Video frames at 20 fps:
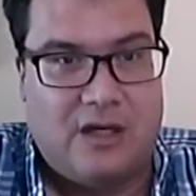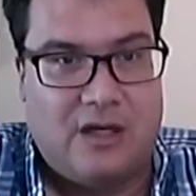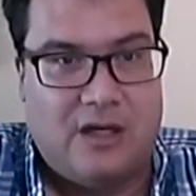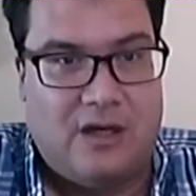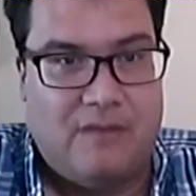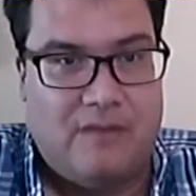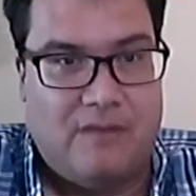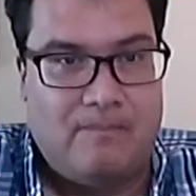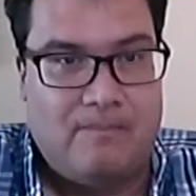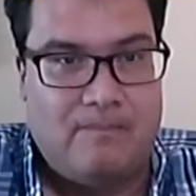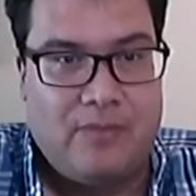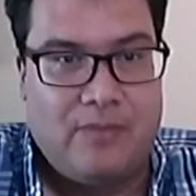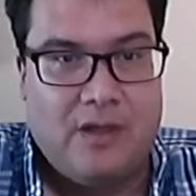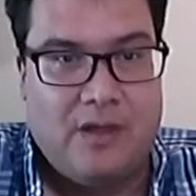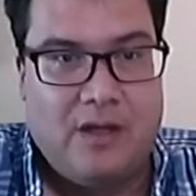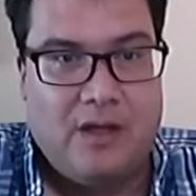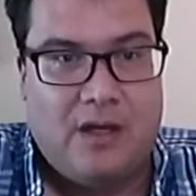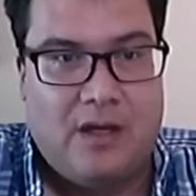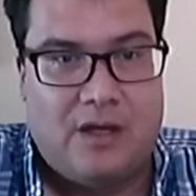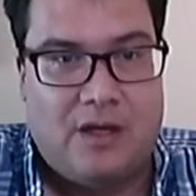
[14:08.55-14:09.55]
Um,
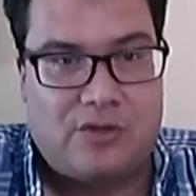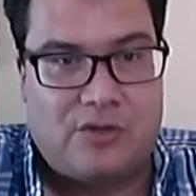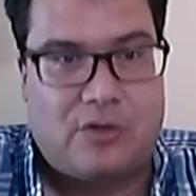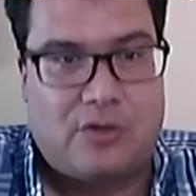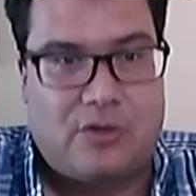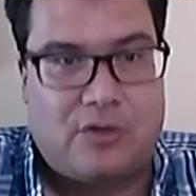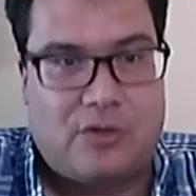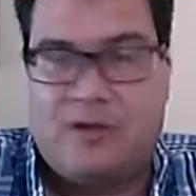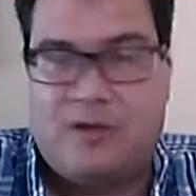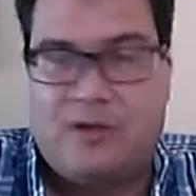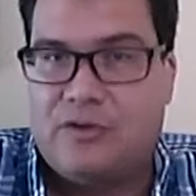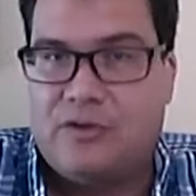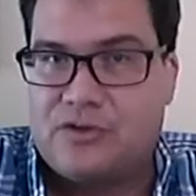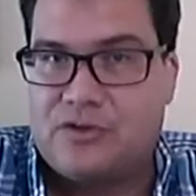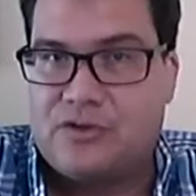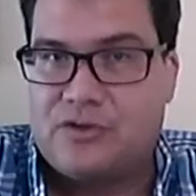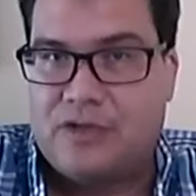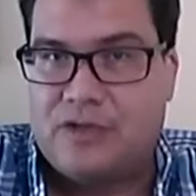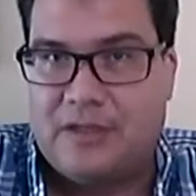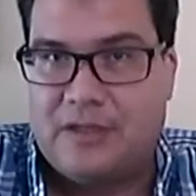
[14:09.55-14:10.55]
uh, certainly,
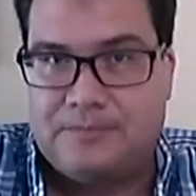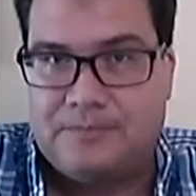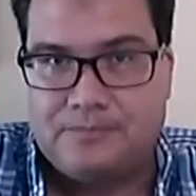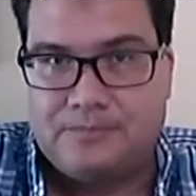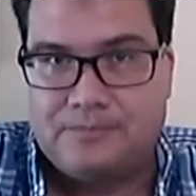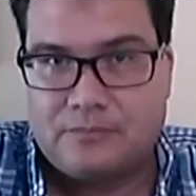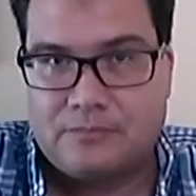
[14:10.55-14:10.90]
there's um,